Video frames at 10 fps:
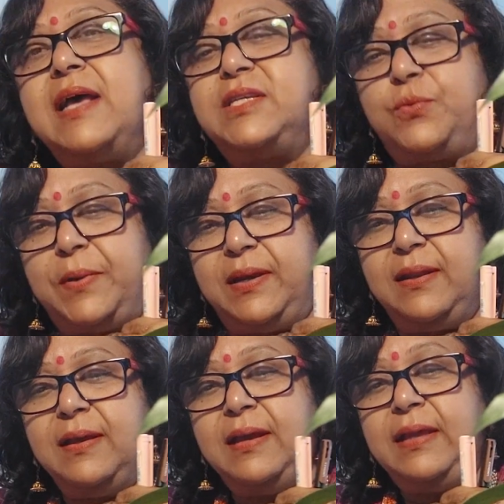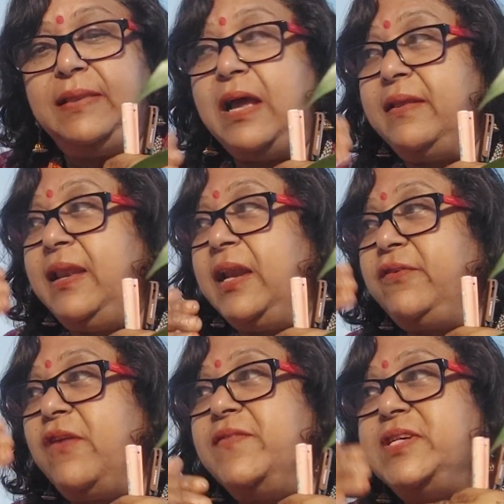one. The
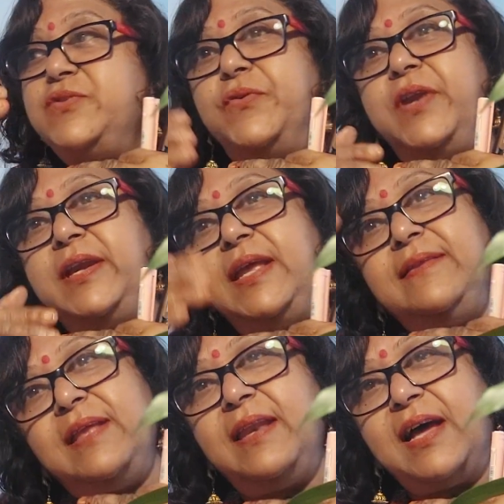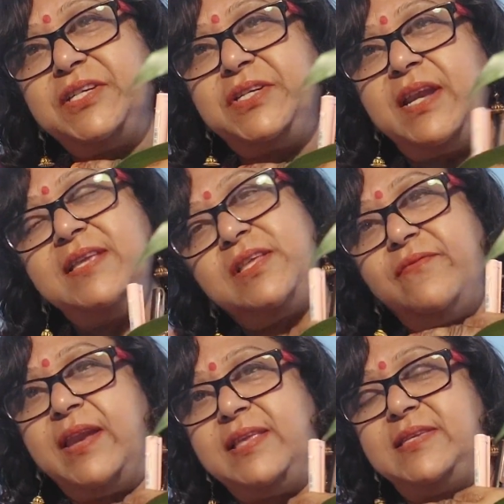electron which is rotating in the last shell is the
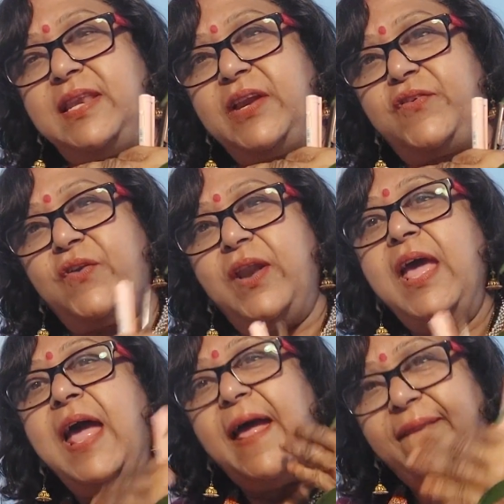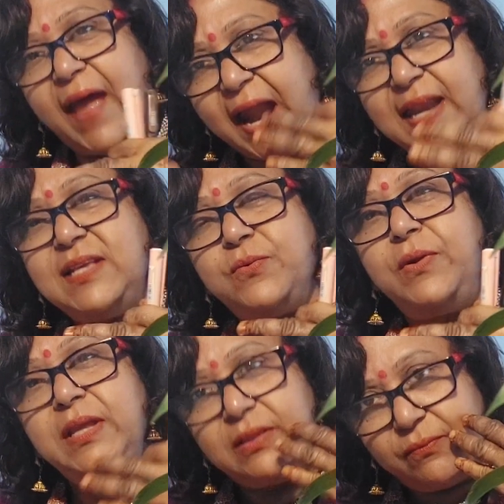valence electron, and that is
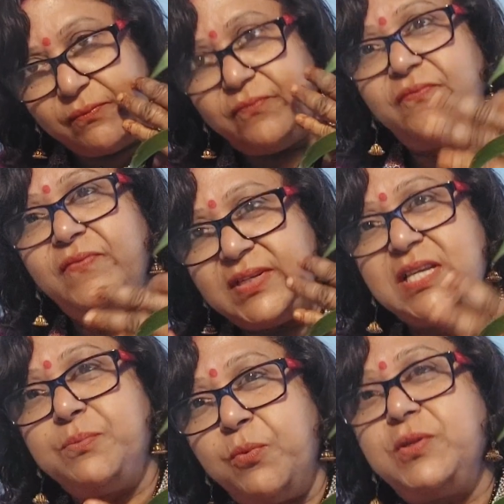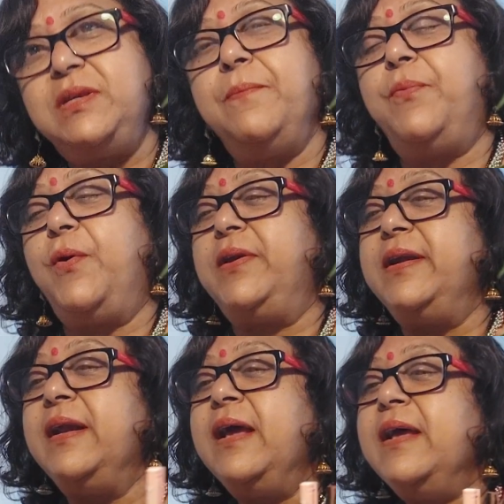only which is most
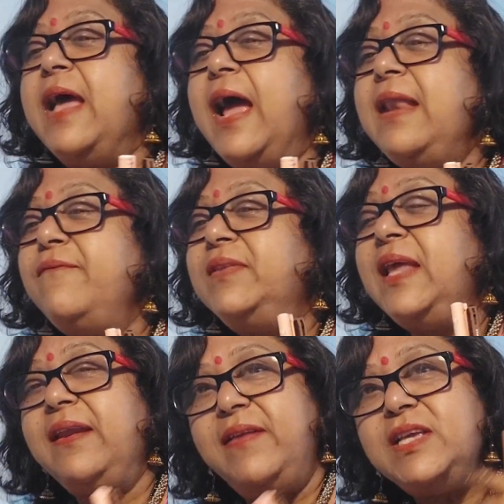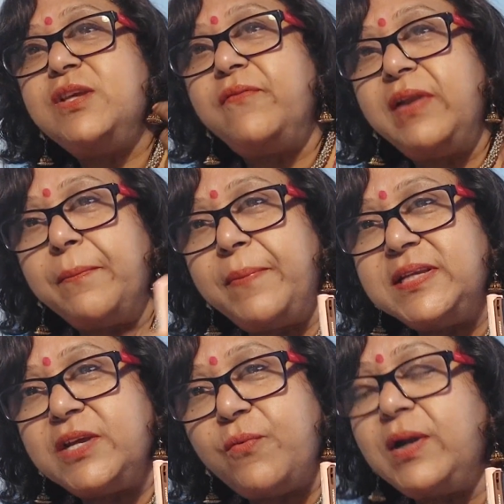important. And with the increase of
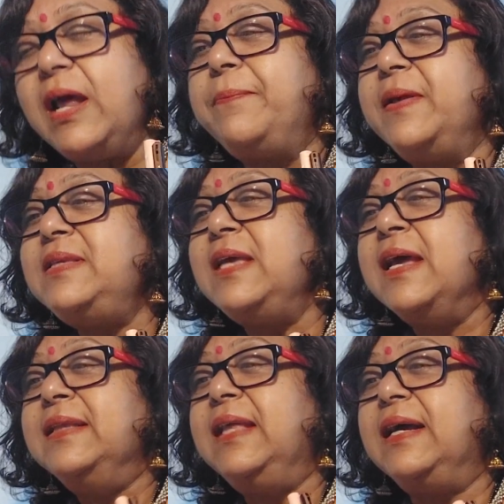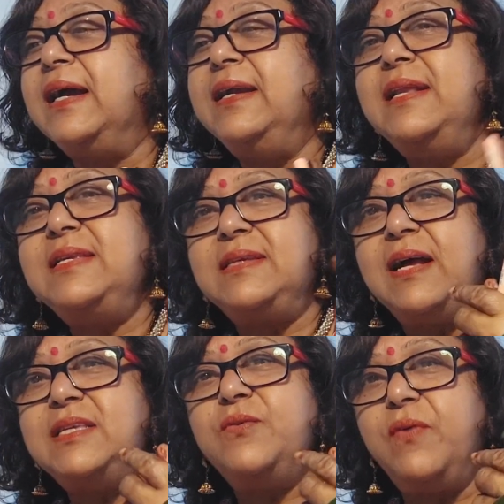temperature, what happens? The kernel
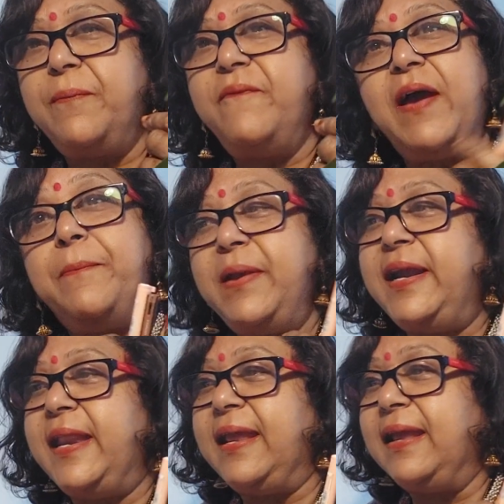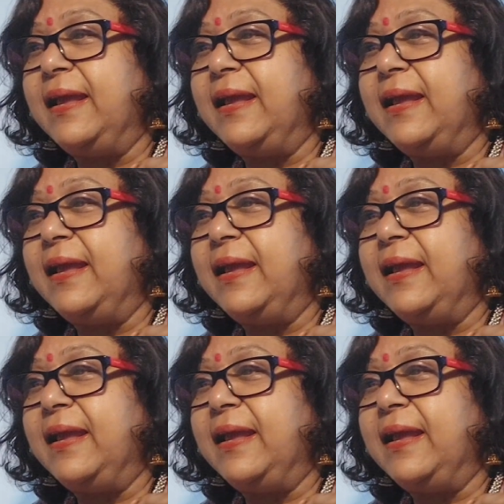starts vibrating.